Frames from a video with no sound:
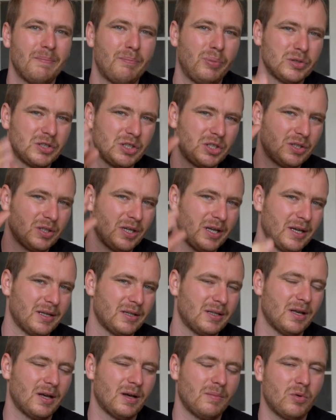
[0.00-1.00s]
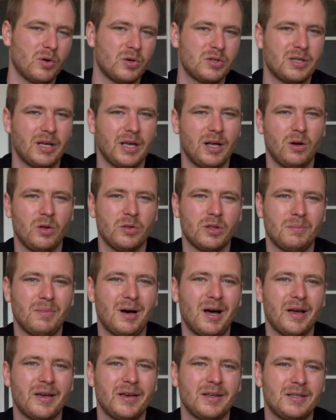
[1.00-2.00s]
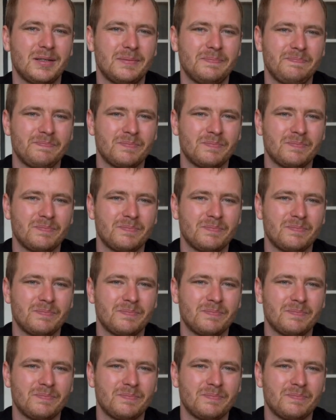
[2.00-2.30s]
positioning the motorcycle on the market.